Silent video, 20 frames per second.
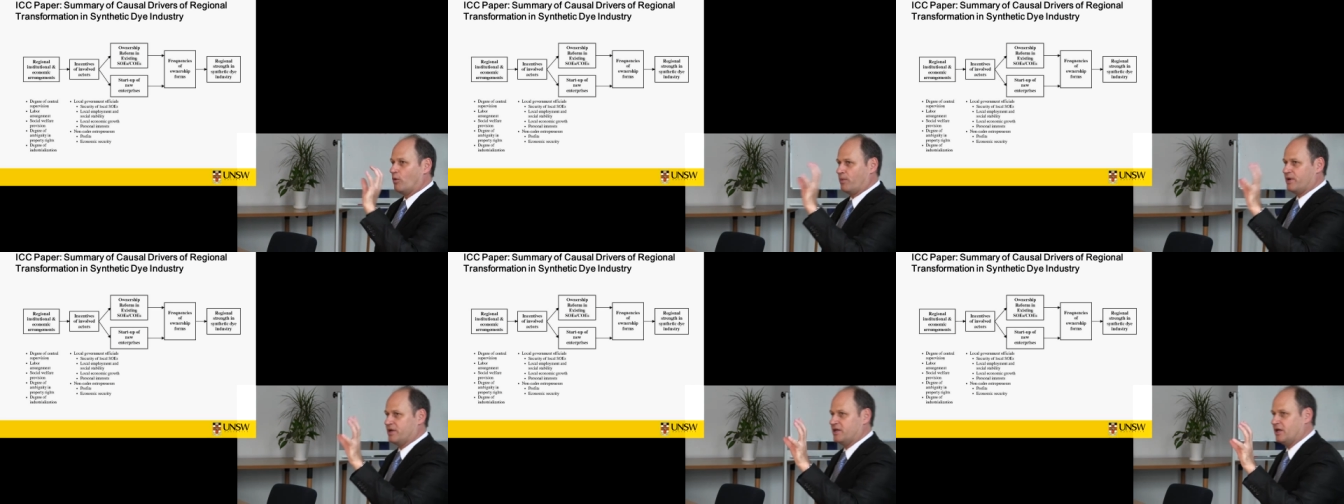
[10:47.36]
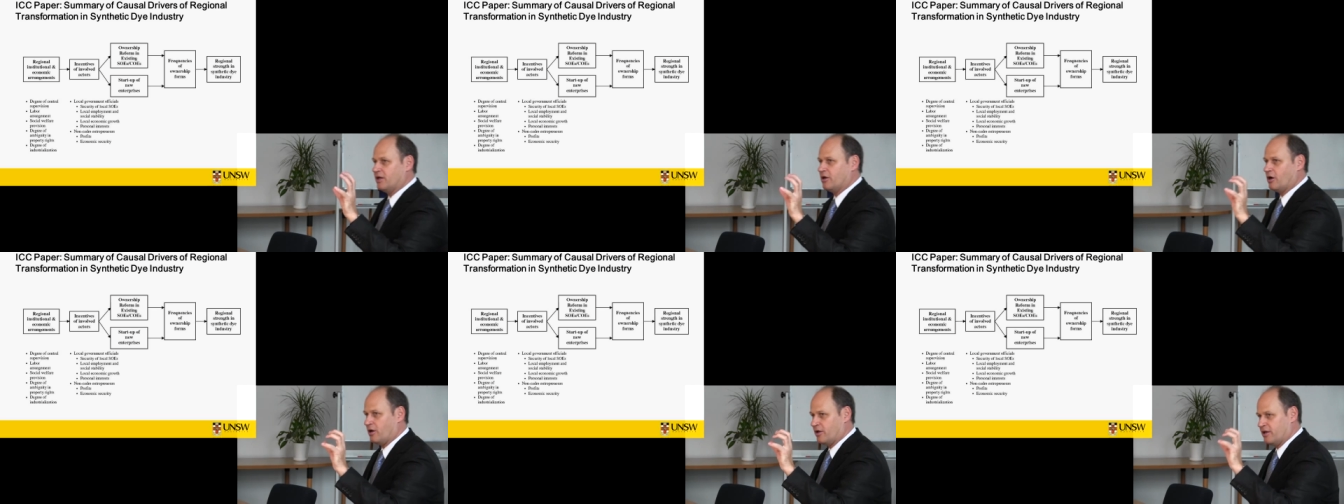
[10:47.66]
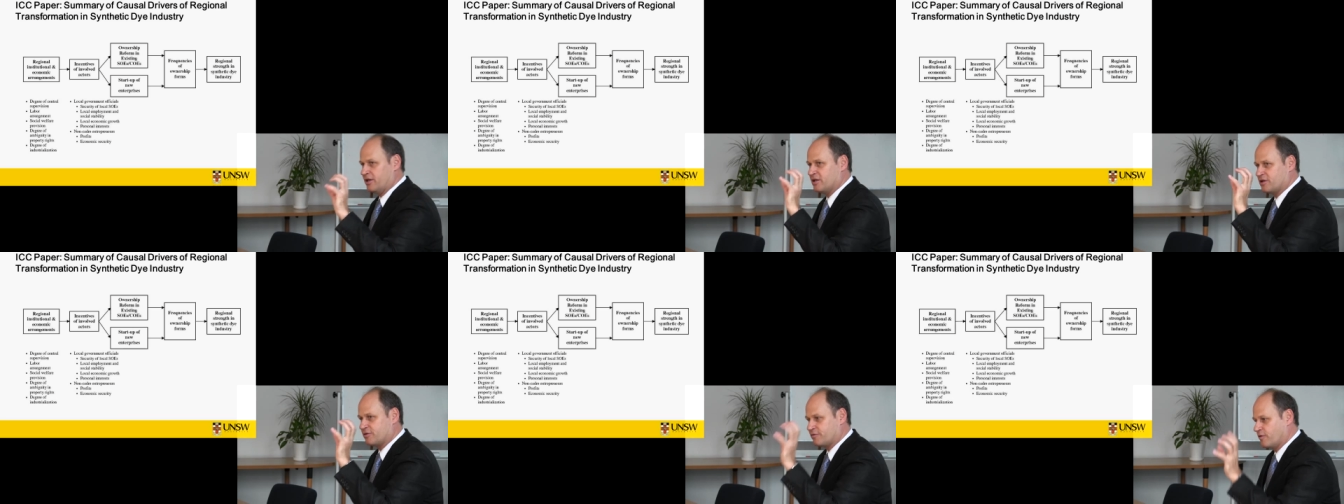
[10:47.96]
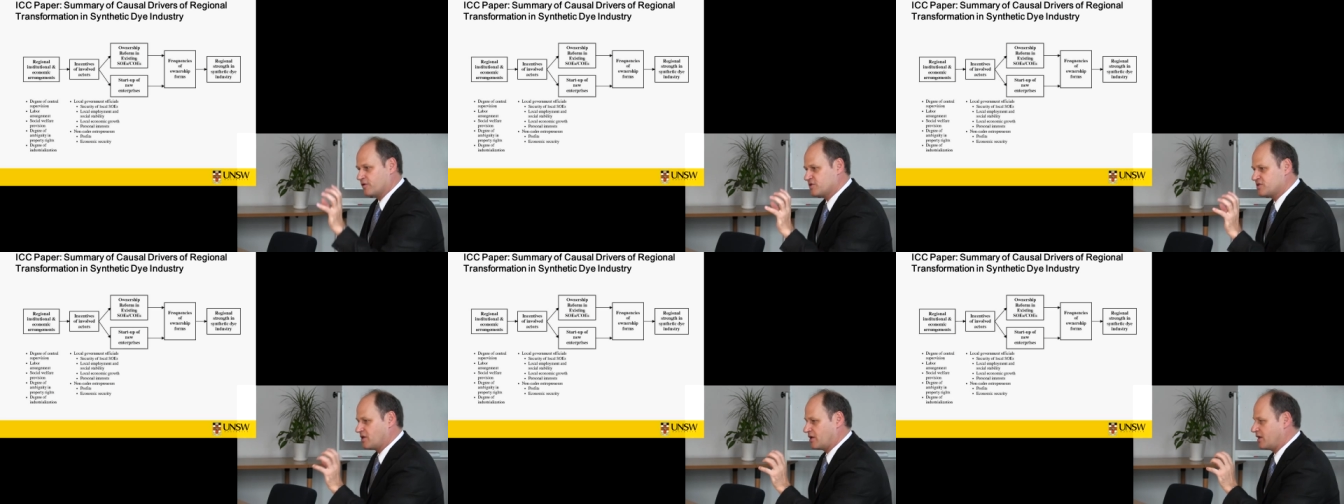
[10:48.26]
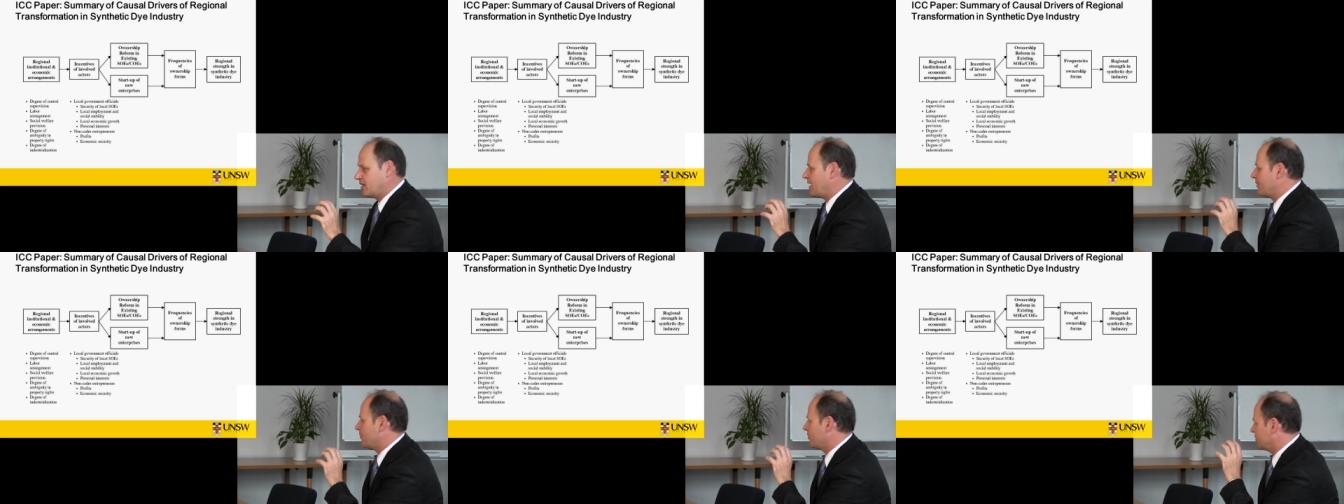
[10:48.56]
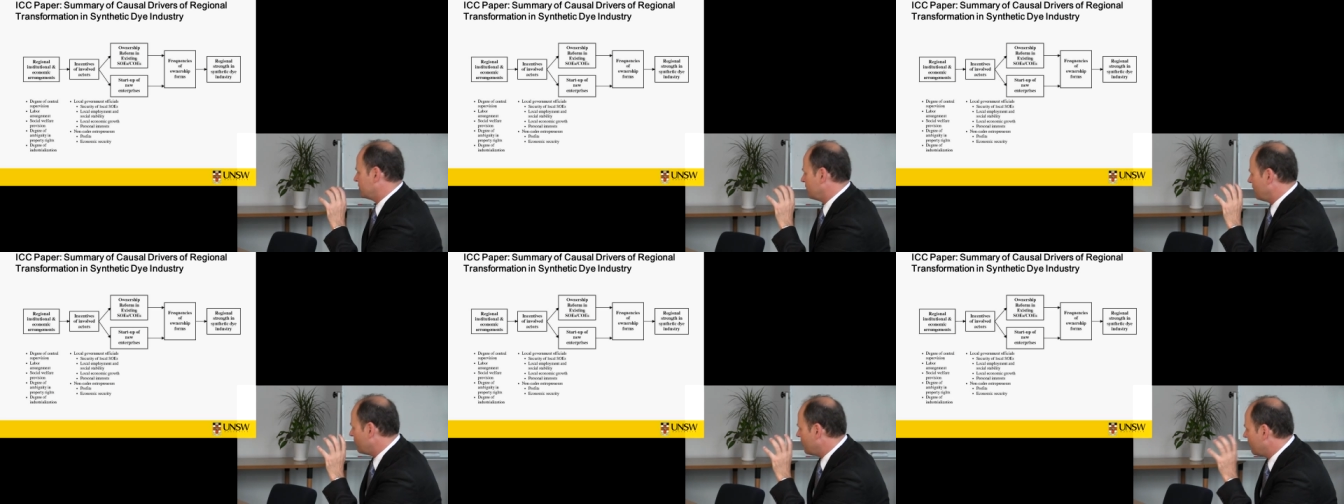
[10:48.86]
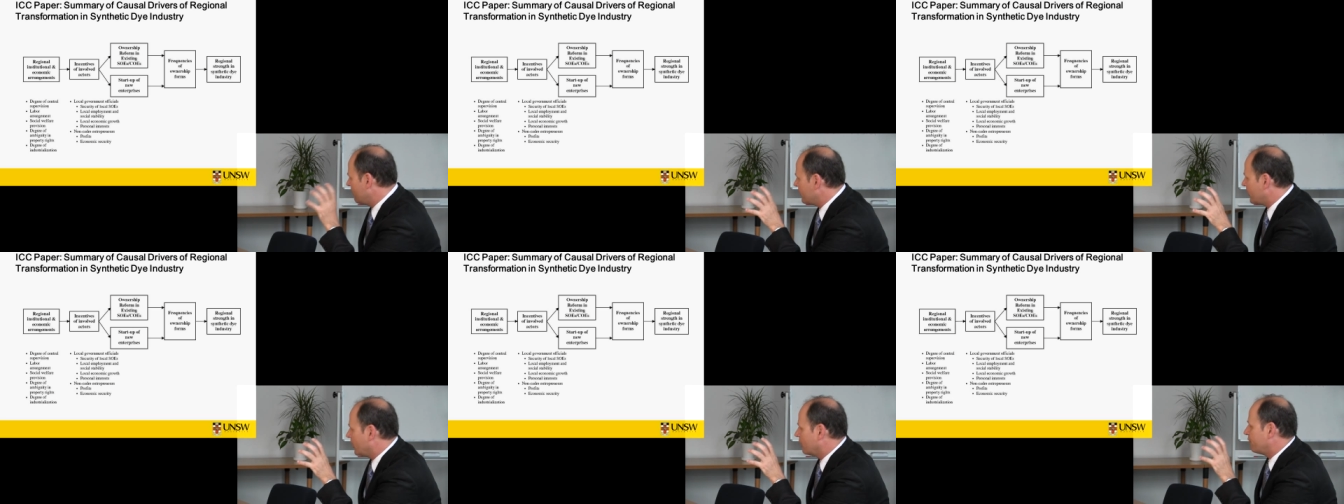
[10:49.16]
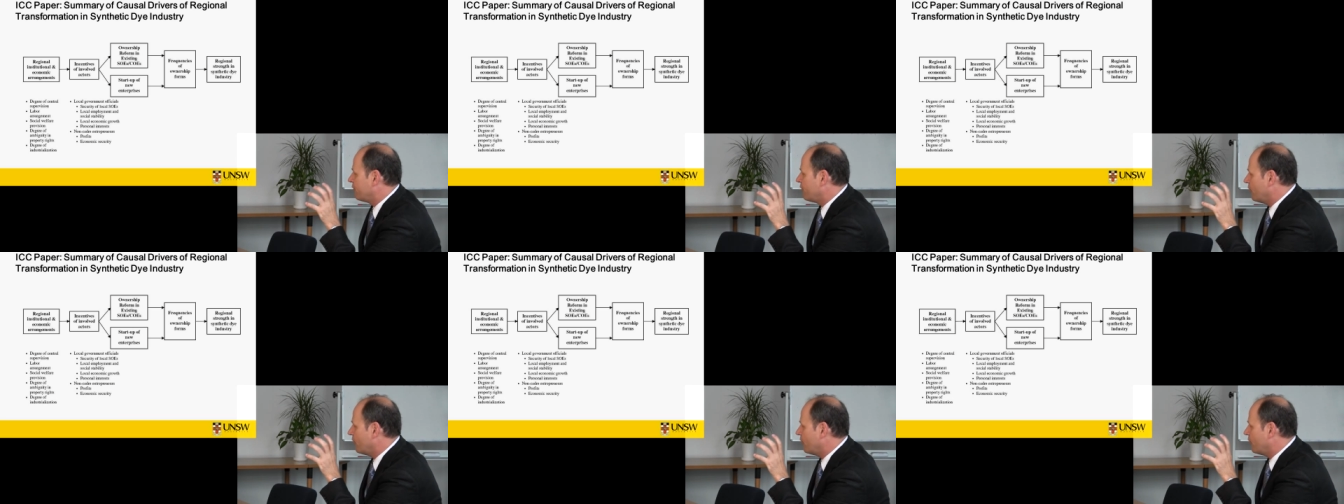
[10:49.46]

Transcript: what we did in this first study. And I'm going